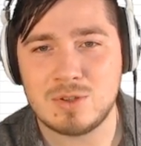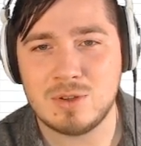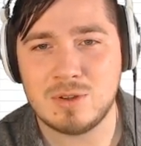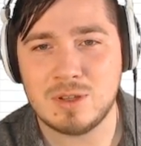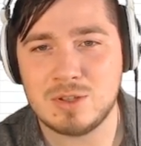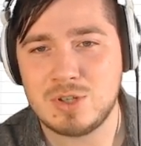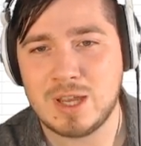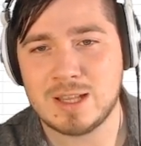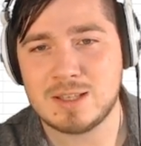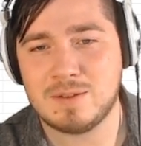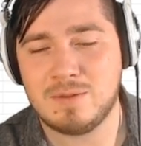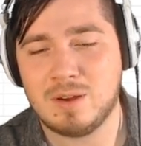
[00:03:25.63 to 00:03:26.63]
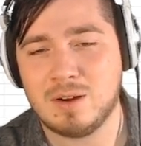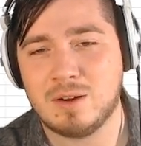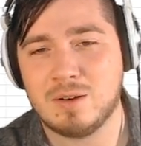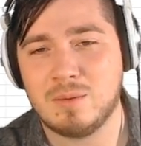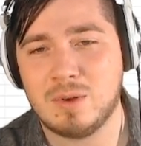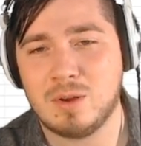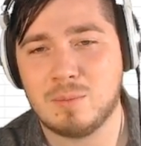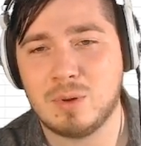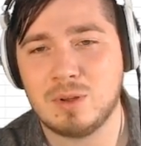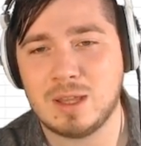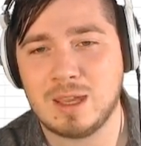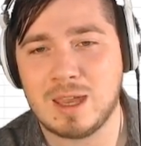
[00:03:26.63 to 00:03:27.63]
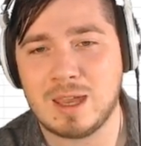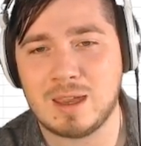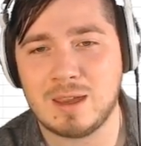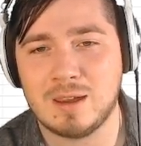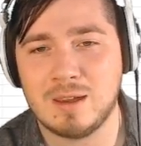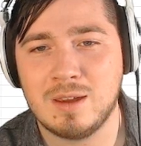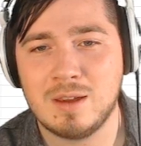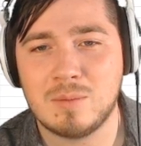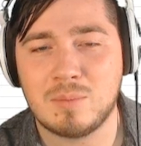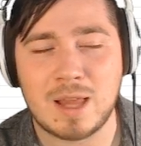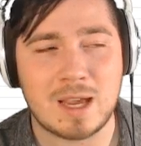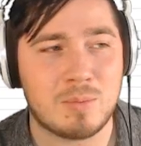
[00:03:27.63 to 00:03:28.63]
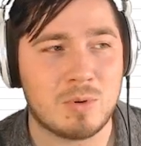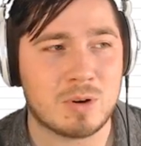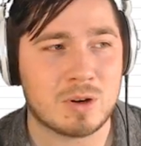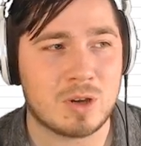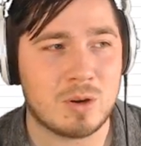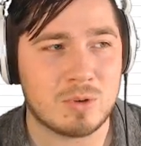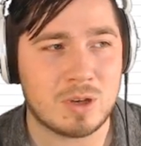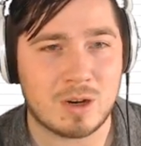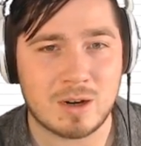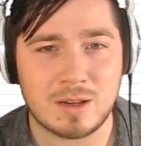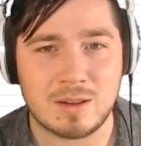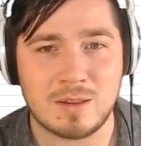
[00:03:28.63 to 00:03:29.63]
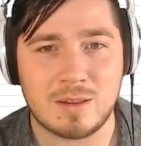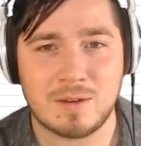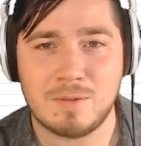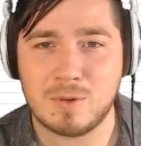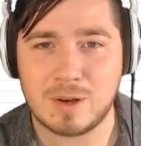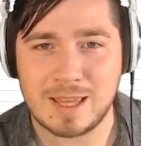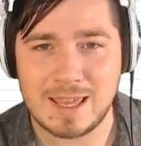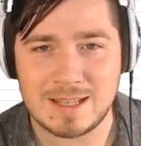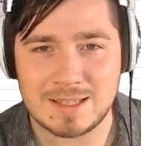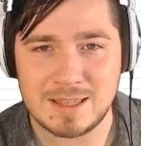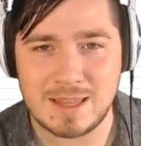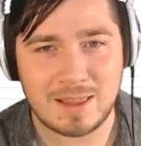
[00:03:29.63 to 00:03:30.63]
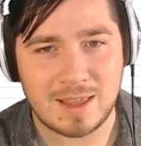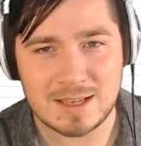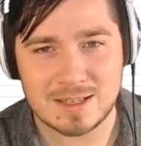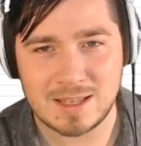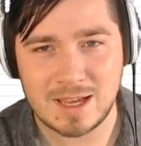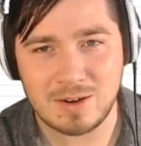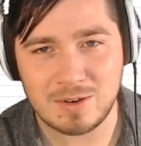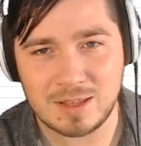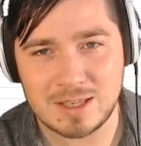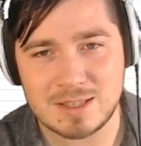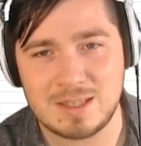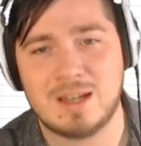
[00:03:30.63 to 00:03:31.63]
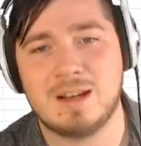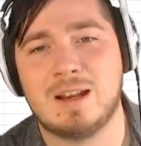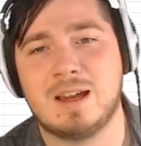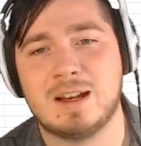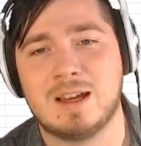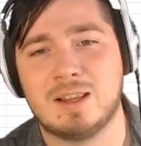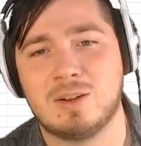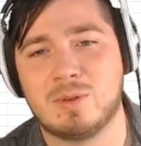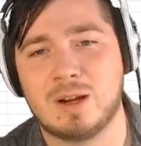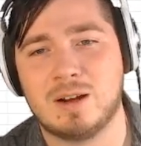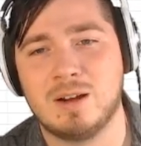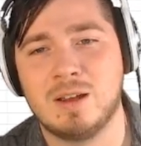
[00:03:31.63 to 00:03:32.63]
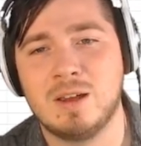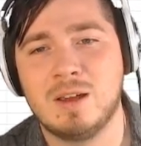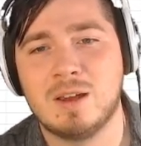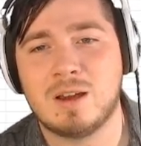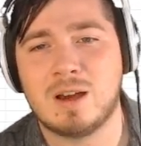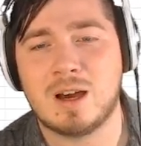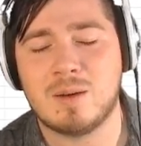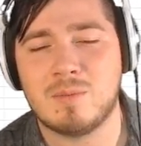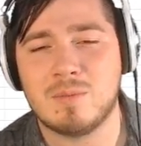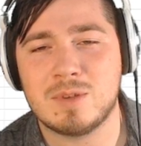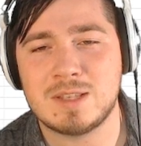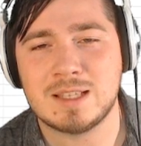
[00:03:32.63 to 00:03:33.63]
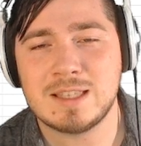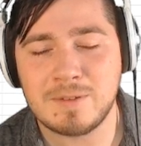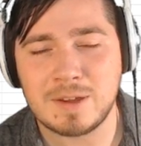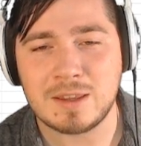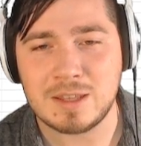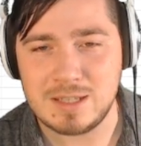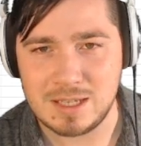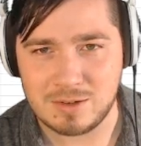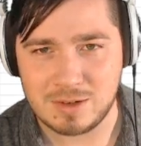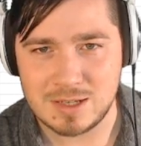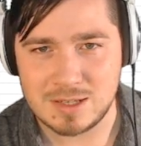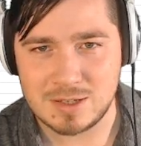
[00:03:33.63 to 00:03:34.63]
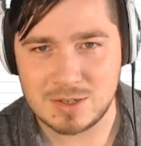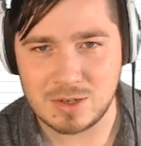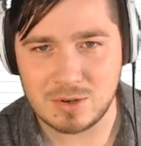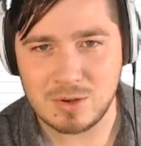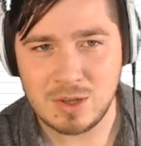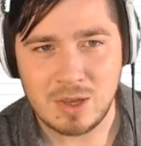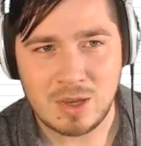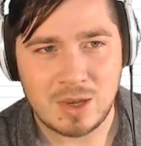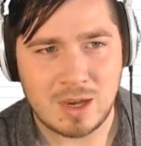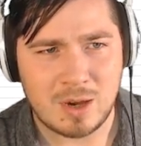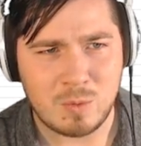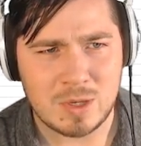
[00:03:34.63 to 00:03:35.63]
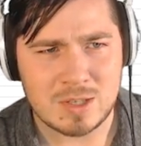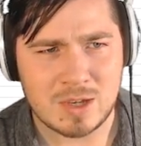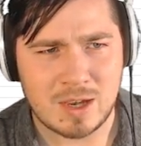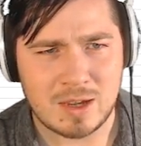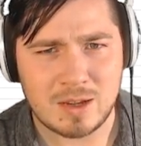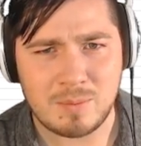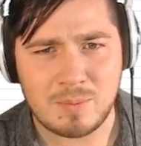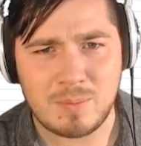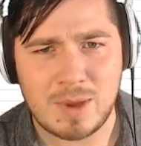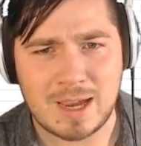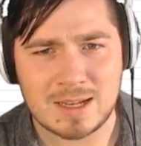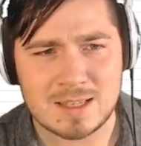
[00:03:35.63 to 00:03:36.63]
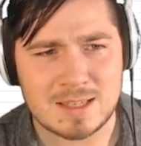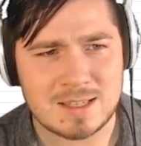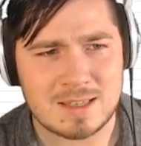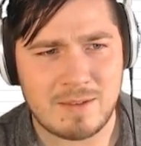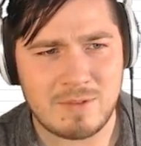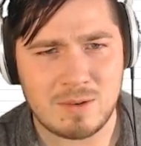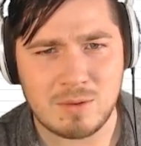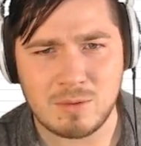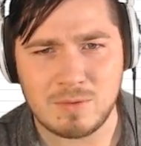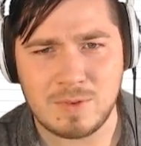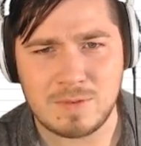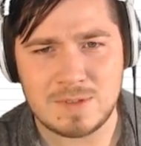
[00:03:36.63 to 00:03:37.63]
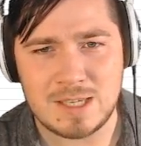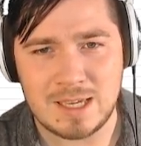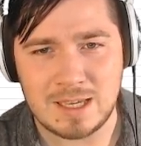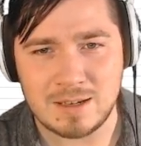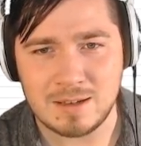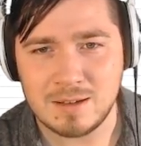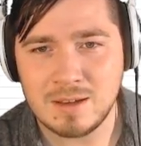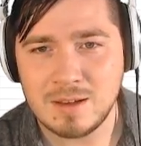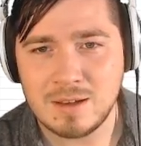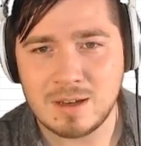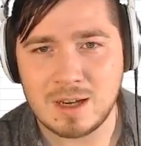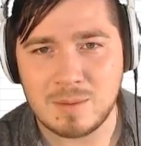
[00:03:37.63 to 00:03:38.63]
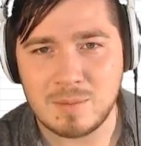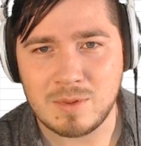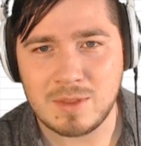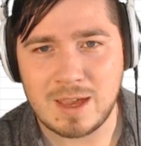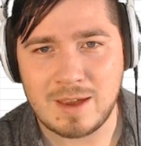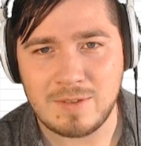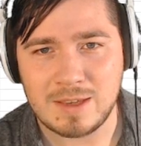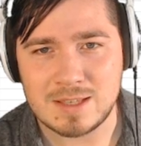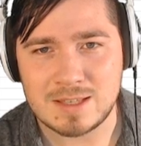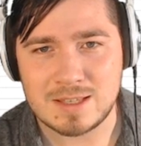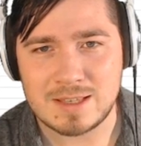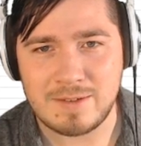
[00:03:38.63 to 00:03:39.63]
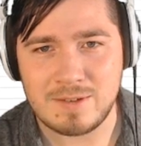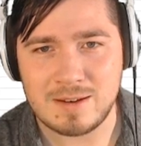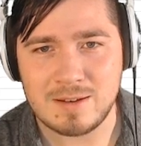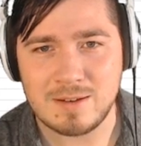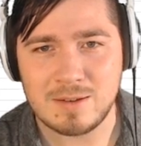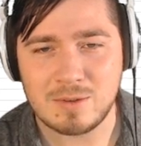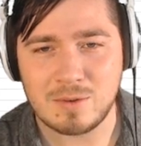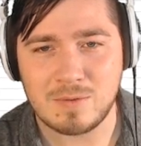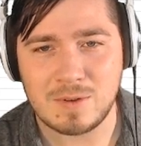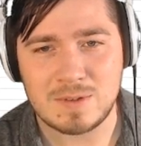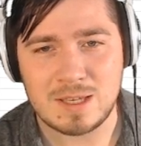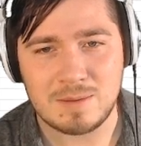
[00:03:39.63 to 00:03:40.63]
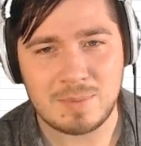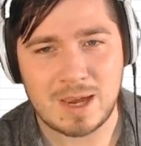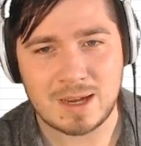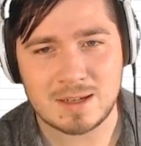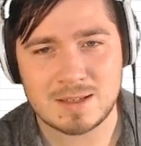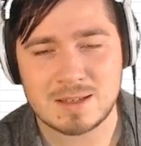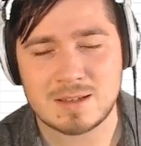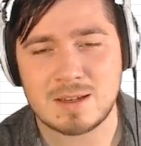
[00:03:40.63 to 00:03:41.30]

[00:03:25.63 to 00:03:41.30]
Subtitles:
the chance of you're pulling a black border code card and therefore a hit in that last slot, or at least not a non-holo rare, significally decreased. So we saw packs 7 through 15, the heaviest 7 through 15 packs,